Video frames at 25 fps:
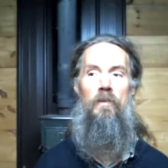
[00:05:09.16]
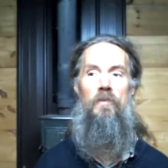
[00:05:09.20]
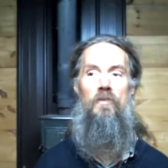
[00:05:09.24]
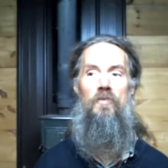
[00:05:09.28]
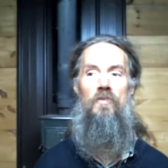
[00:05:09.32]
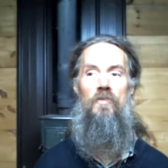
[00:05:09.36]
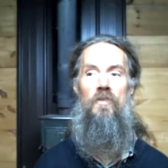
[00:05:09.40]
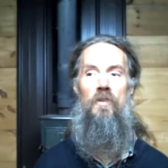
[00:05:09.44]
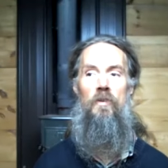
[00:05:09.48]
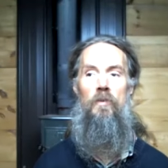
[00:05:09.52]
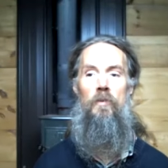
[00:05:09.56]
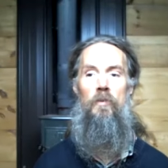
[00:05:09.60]

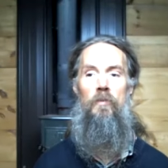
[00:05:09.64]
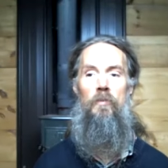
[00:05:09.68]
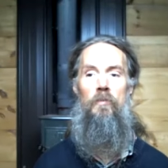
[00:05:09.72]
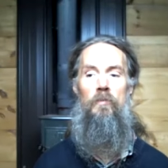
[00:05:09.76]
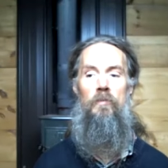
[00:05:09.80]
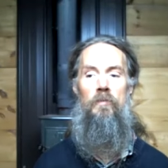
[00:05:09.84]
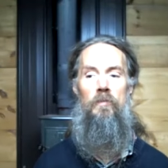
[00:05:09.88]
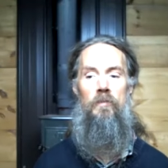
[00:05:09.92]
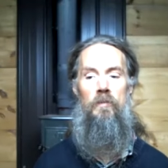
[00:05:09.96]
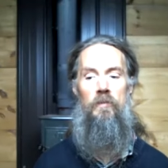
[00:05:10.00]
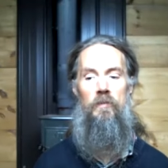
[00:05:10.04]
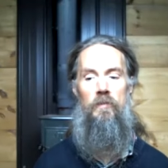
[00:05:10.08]

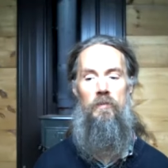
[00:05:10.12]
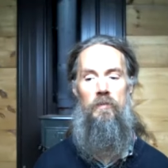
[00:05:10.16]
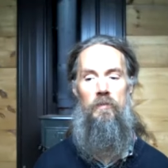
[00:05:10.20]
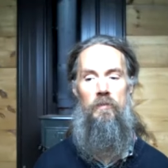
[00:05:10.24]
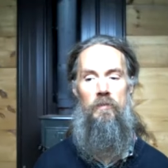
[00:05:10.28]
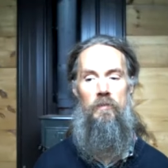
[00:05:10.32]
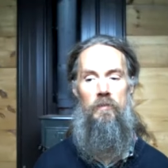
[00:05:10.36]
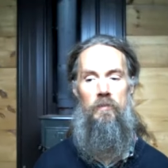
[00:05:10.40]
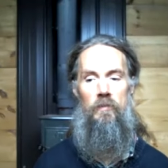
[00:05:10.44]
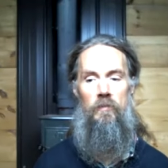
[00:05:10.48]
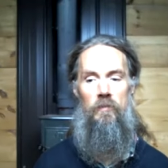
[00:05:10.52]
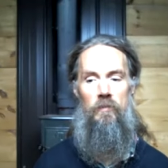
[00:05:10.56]
So
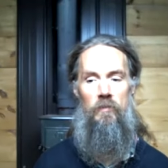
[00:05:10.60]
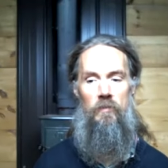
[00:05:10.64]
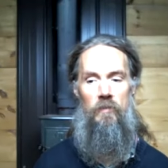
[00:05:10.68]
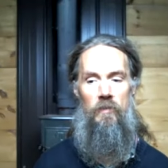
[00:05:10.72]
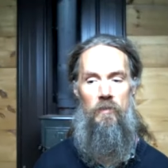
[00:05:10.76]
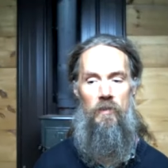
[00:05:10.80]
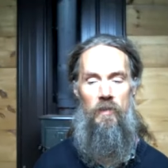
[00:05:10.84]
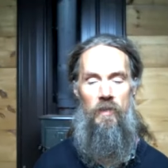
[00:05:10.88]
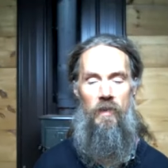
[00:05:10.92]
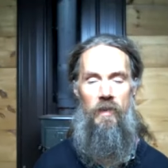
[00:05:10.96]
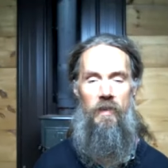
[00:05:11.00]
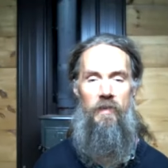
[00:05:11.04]

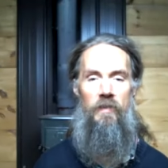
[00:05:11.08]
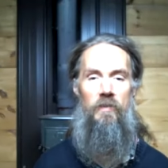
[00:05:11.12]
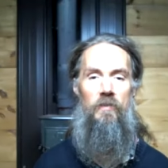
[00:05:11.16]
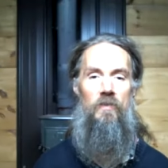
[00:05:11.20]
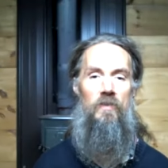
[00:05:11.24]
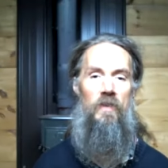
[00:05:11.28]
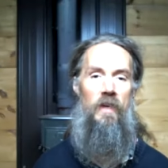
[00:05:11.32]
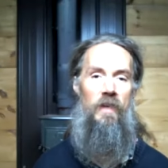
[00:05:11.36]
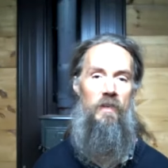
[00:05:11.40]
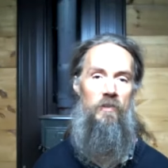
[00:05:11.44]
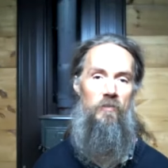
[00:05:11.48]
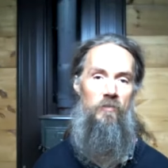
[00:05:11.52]
the kind of
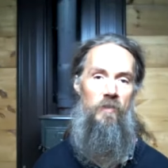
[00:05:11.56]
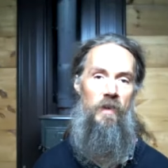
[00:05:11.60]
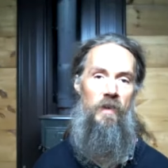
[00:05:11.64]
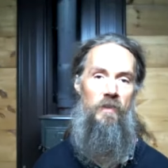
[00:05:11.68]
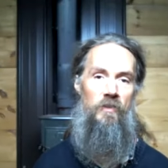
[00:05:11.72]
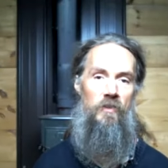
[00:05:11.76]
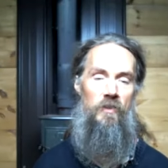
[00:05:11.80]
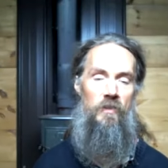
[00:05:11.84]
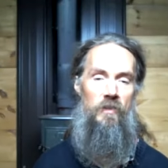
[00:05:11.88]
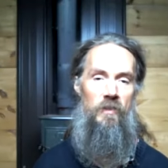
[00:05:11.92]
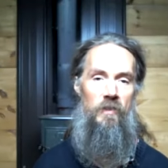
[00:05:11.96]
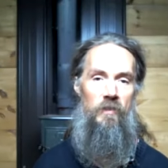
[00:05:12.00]

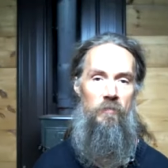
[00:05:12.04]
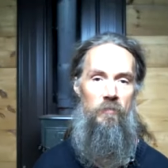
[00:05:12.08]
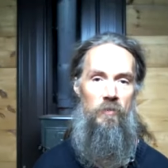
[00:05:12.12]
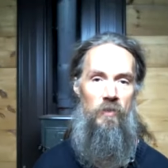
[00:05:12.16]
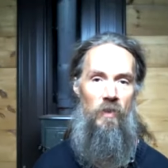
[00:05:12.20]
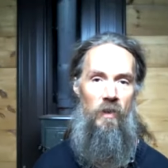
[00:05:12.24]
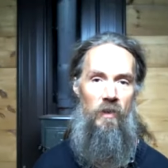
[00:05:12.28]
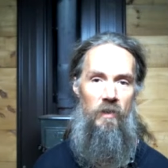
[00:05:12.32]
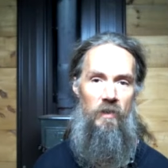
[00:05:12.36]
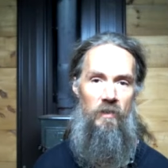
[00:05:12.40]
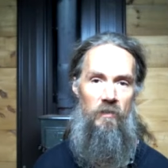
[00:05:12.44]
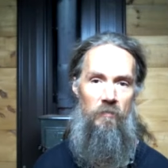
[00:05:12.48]
satisfaction that I'm
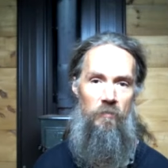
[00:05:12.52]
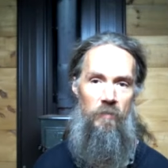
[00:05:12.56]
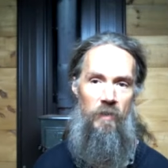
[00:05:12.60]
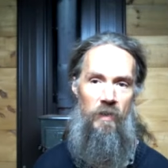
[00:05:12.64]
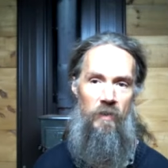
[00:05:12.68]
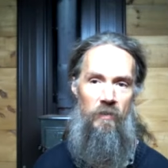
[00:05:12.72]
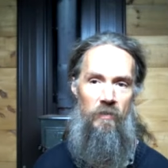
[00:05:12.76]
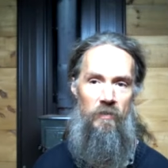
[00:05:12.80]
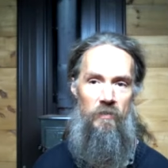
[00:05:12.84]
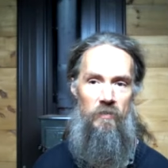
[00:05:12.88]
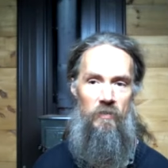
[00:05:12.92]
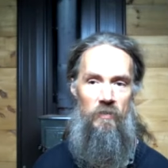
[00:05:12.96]
talking
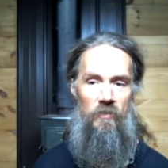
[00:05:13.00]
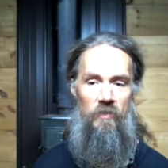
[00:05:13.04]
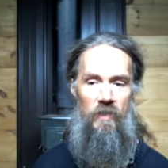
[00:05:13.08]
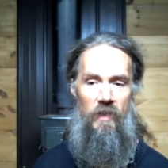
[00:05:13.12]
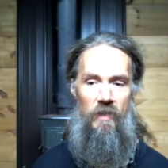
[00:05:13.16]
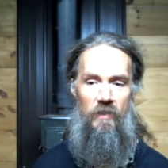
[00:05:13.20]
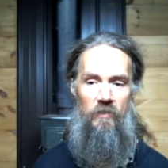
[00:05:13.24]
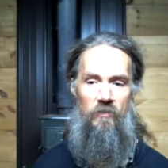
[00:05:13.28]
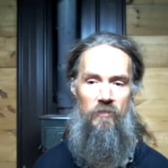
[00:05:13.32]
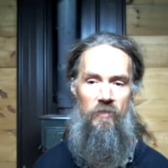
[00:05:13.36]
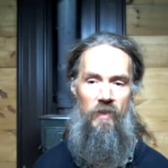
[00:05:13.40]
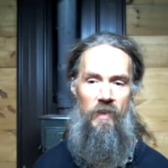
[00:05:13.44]
about is a
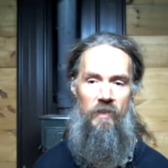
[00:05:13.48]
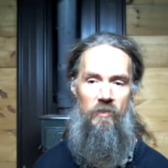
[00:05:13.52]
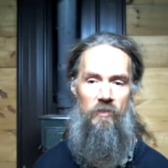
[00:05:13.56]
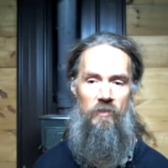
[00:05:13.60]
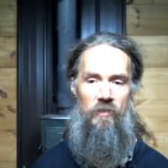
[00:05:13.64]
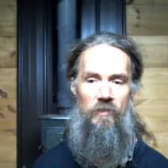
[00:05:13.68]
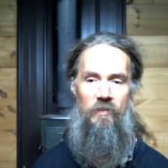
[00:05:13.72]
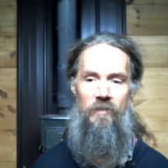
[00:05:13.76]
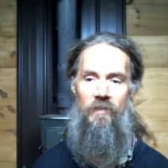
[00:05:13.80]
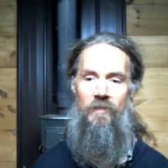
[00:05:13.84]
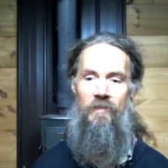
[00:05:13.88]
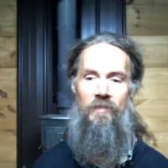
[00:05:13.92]

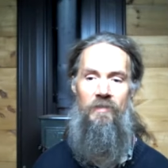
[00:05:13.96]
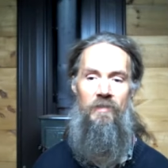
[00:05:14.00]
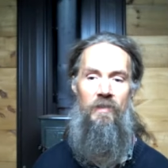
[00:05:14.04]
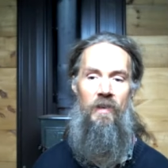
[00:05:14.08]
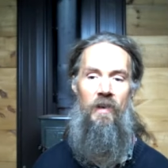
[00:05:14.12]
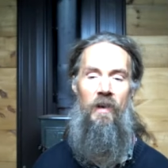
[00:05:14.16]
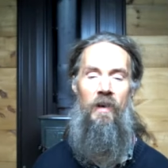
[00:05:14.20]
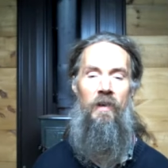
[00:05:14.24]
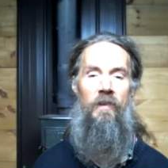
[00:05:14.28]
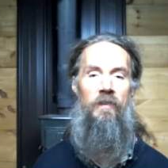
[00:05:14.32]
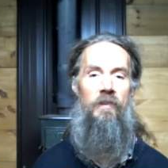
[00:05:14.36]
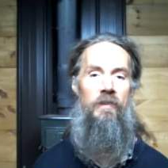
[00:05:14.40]
satisfaction that's
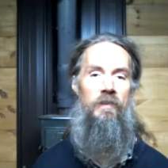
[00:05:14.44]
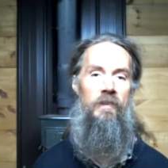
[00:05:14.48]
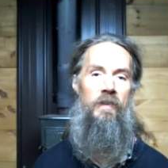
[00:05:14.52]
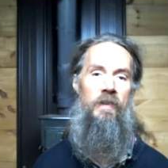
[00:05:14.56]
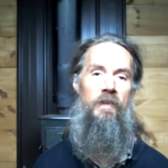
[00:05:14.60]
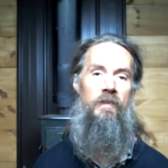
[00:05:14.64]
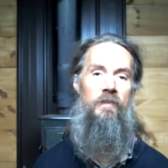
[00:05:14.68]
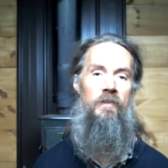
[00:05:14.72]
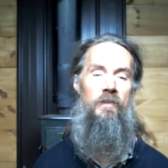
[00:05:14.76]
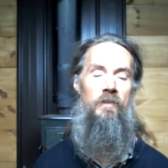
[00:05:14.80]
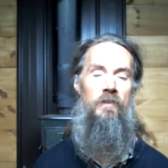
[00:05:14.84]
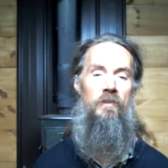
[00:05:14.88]
not
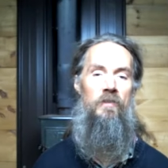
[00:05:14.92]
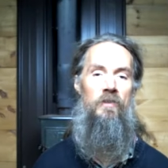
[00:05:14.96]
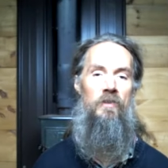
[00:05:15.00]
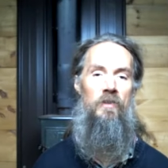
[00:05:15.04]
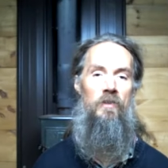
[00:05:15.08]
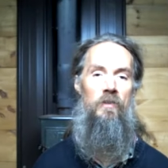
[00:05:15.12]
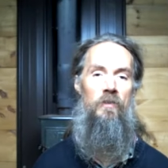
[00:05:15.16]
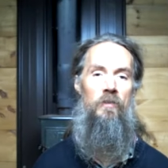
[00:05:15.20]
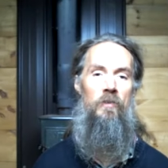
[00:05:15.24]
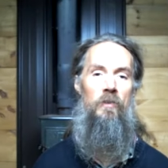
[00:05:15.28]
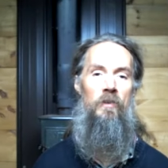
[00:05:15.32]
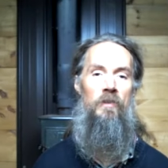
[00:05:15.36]
connected
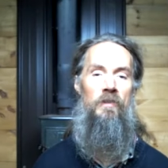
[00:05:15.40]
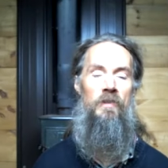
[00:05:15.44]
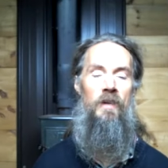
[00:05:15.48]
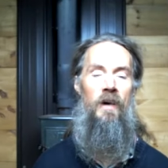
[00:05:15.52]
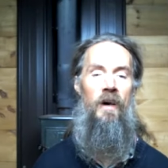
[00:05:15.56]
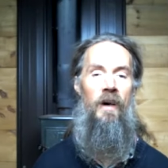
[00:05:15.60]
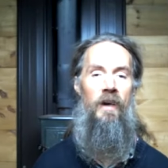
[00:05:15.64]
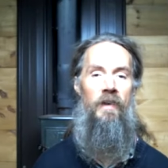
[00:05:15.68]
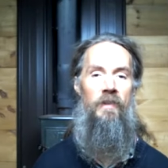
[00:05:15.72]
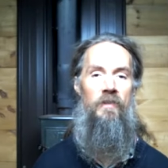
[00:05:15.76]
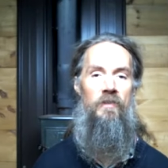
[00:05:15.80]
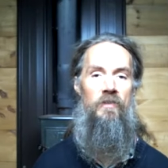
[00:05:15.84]
to or
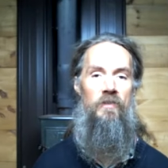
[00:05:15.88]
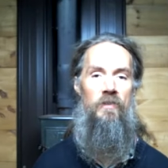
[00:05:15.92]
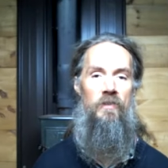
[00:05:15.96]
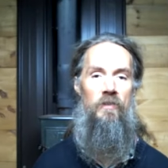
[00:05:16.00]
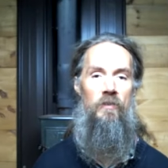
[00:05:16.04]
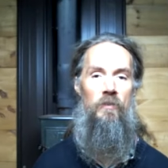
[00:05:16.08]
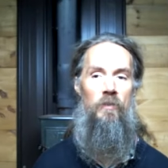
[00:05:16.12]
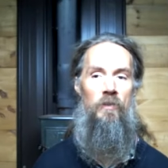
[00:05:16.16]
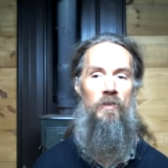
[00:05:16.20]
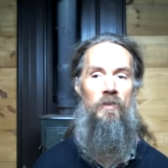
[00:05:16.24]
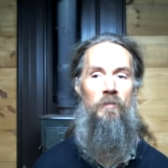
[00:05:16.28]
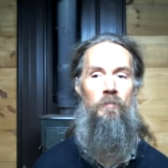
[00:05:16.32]
tied
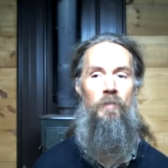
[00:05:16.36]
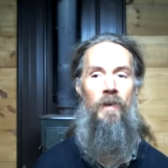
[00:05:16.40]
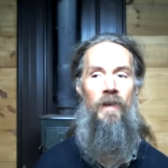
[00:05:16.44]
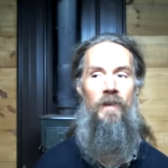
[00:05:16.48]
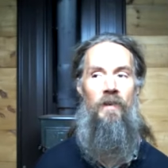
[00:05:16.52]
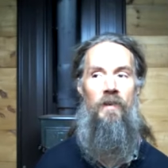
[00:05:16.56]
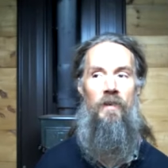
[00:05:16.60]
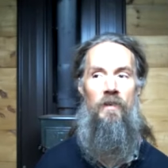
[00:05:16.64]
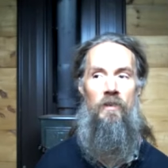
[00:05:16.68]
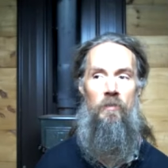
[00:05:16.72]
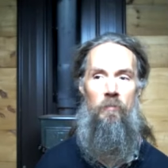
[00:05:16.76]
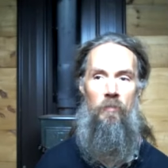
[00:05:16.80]
to or
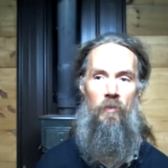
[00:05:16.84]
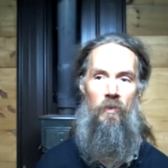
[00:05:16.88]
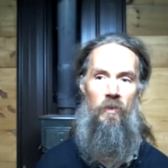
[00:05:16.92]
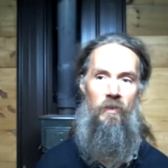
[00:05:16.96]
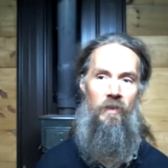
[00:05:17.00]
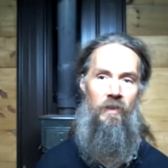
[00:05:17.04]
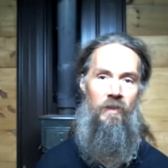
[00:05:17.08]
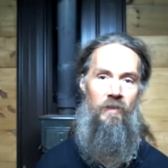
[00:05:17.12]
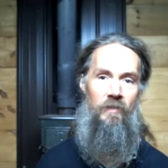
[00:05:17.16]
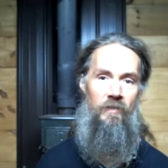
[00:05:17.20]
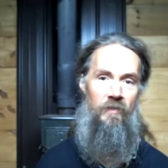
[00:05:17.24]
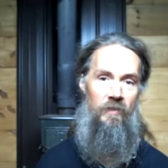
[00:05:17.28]
dependent
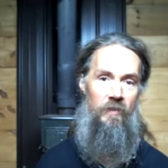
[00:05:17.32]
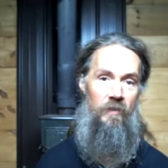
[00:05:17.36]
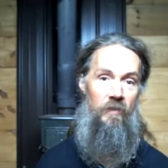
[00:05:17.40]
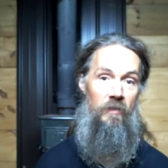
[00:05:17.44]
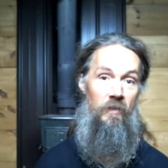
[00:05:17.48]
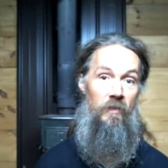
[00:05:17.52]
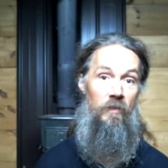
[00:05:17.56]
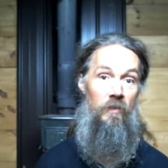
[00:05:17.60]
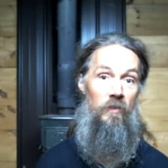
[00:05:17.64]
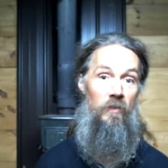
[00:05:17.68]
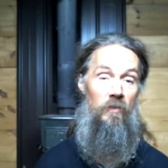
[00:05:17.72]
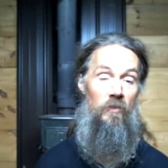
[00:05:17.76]
upon anything
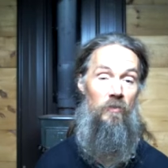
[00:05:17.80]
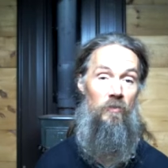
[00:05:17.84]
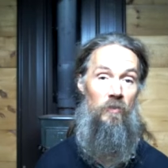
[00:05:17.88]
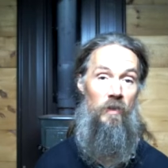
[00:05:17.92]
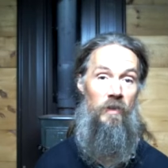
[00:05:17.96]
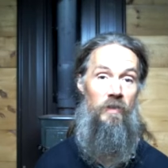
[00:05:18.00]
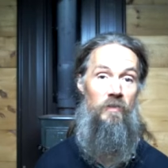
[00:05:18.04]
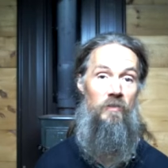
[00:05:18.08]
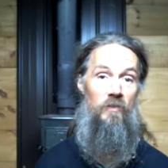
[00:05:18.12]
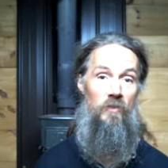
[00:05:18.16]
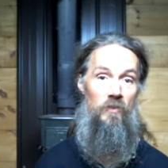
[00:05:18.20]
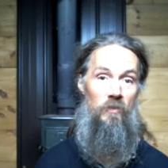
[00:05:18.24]

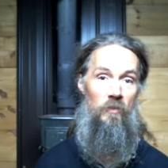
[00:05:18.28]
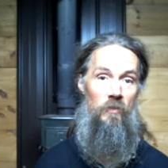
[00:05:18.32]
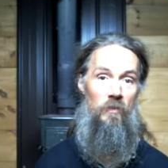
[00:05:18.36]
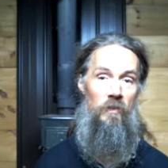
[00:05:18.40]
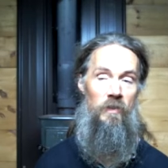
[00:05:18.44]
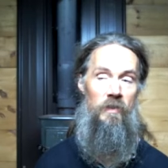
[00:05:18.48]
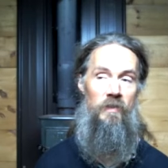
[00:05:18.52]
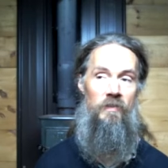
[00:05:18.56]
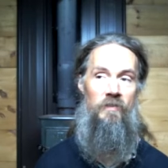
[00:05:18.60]
transitory.